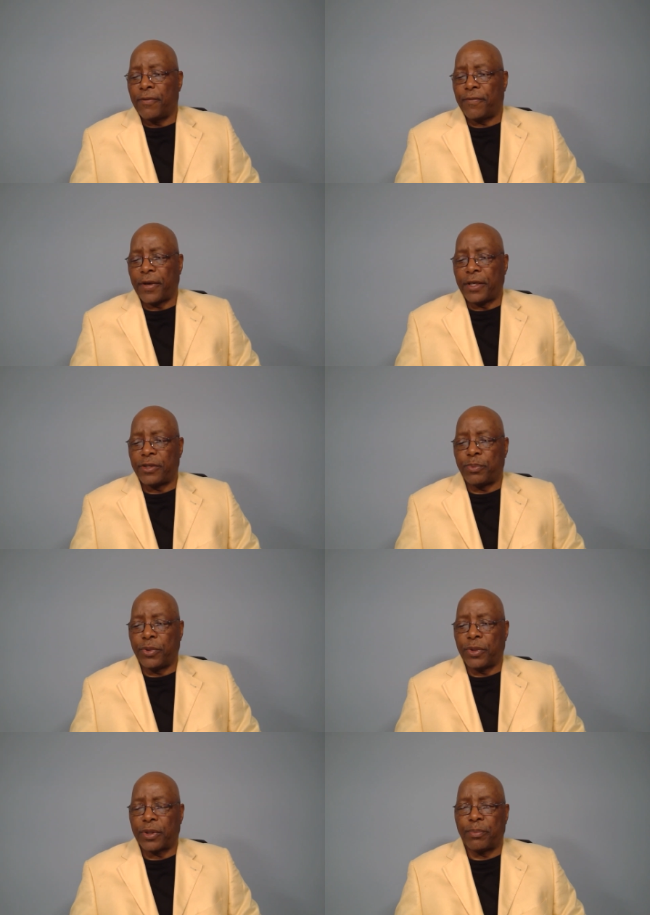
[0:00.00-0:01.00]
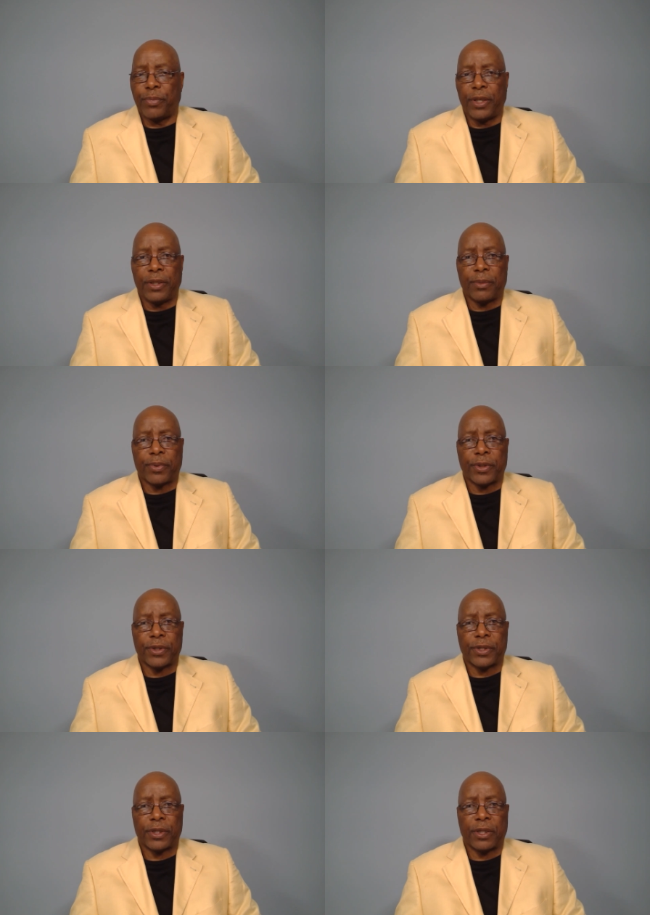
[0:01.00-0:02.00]
Facebook and beating the
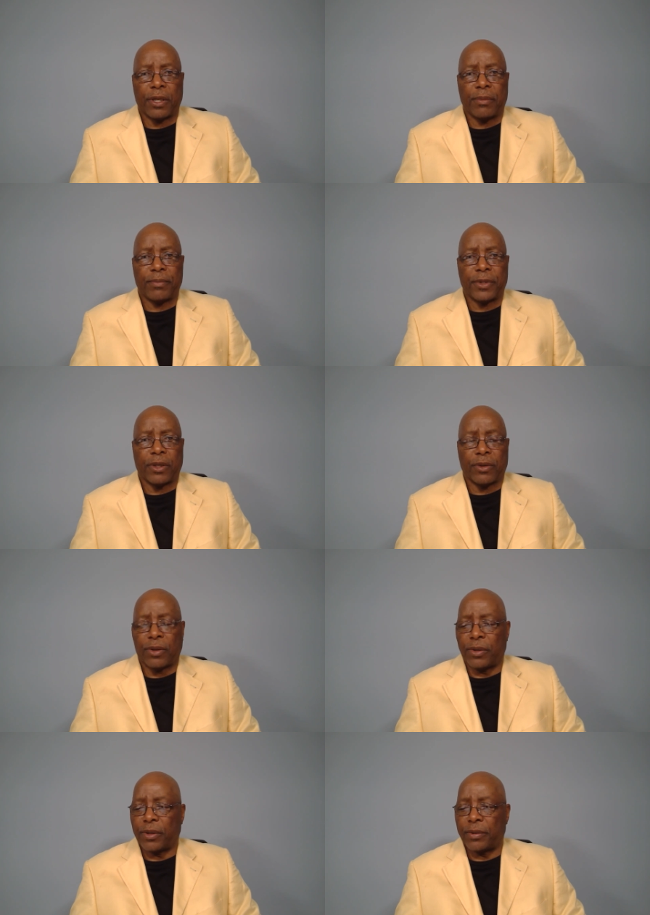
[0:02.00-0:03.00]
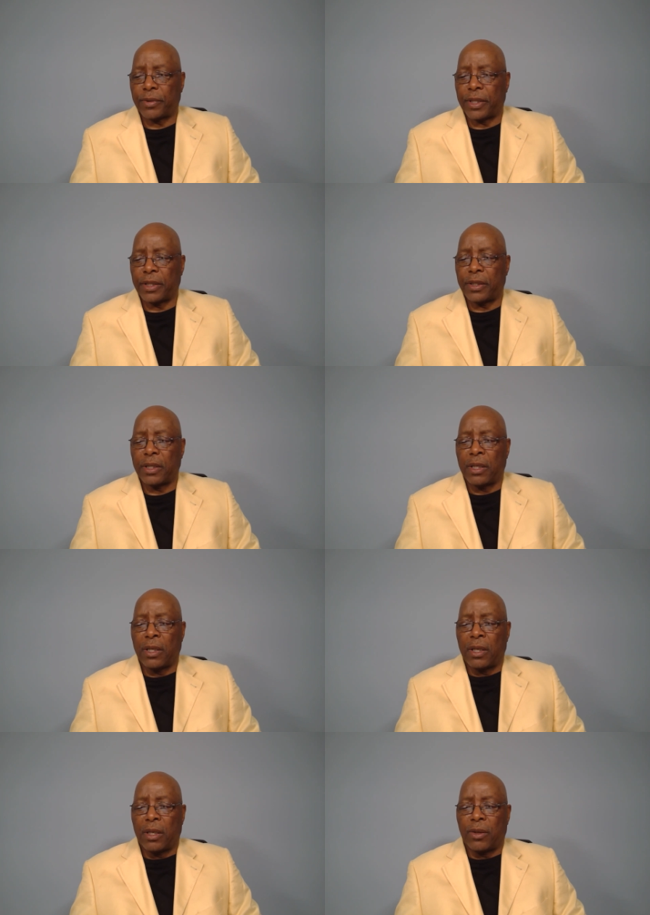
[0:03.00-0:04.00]
person up. And don't go on getting
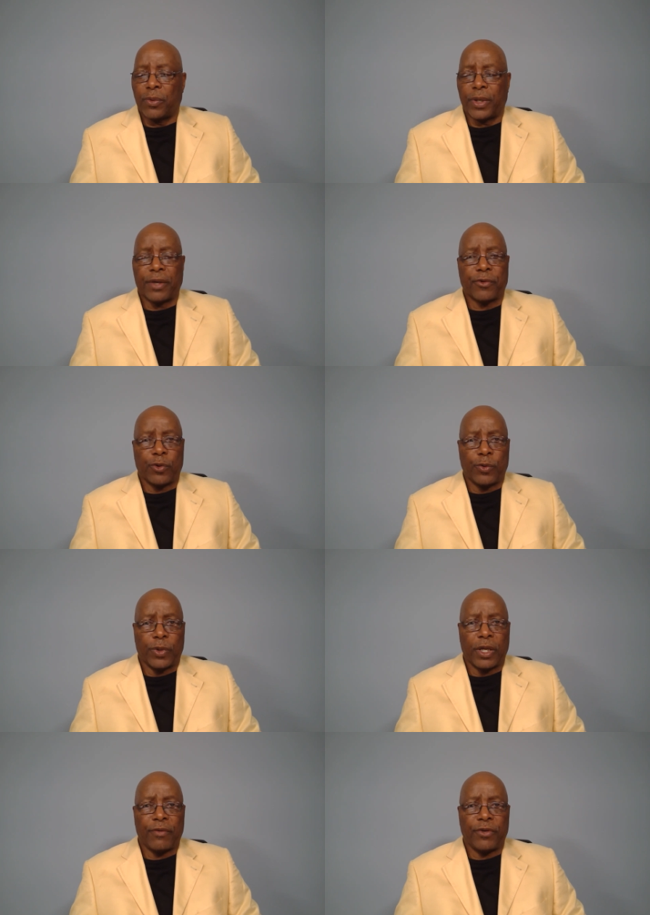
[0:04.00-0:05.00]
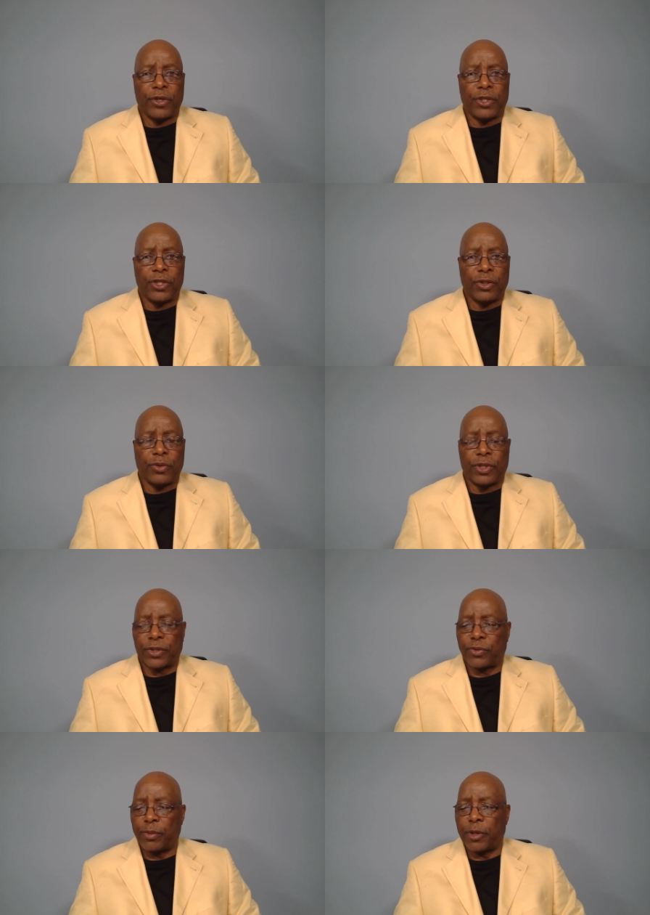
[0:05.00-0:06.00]
whatever whatever you do,
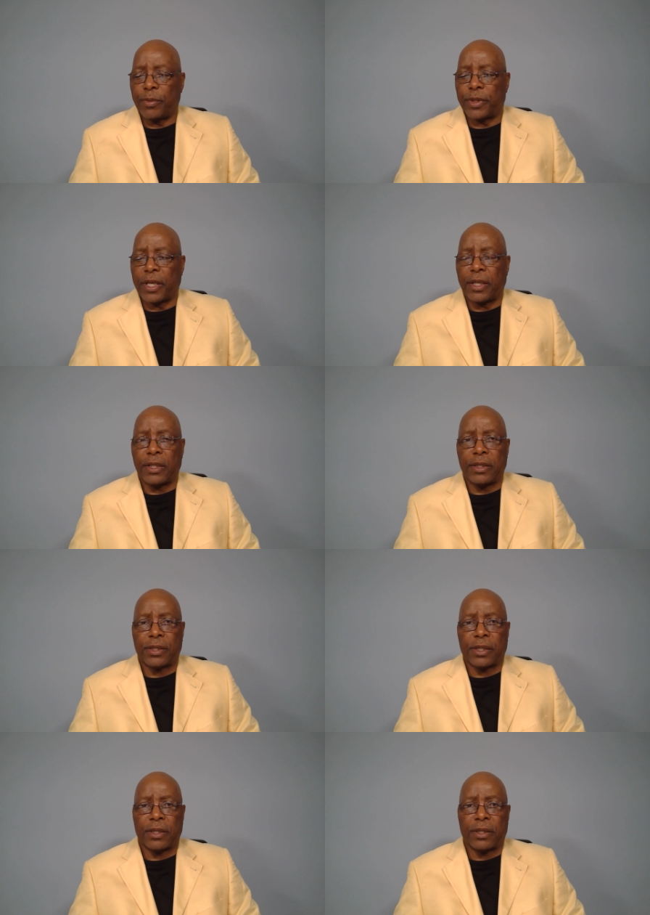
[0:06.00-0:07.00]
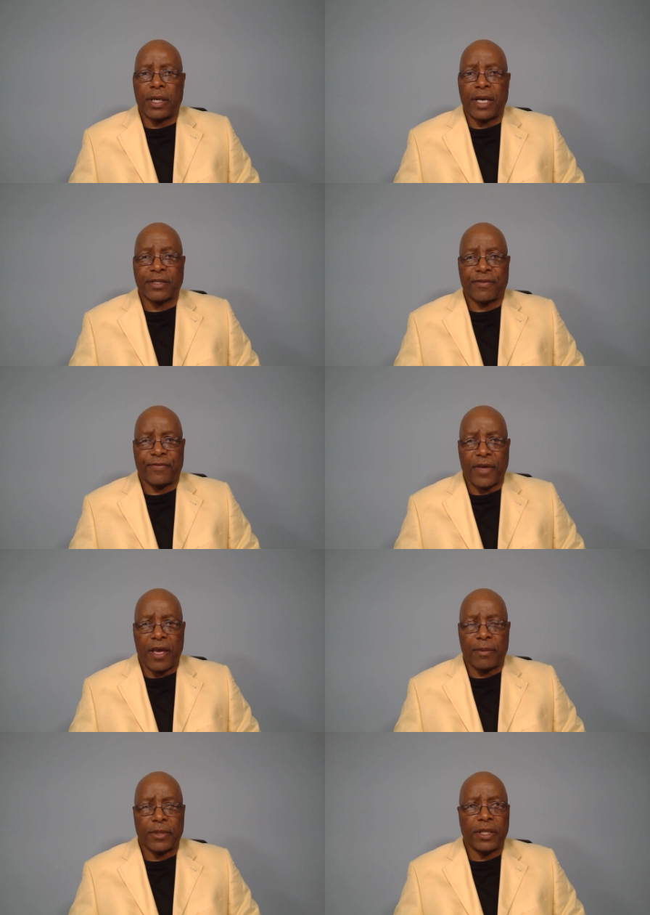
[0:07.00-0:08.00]
just remember that he's uh, has a
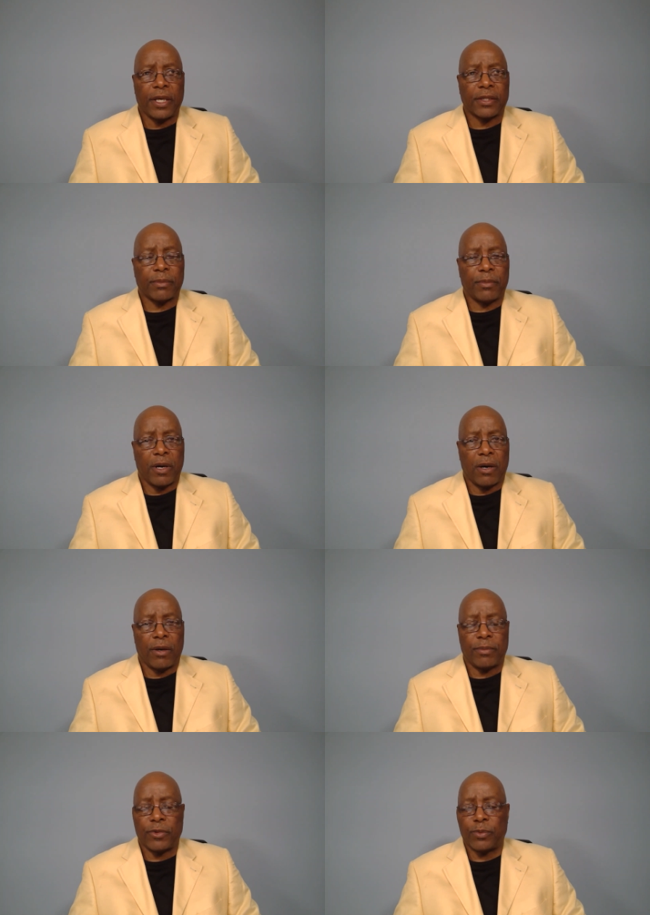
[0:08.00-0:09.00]
family, has a mom.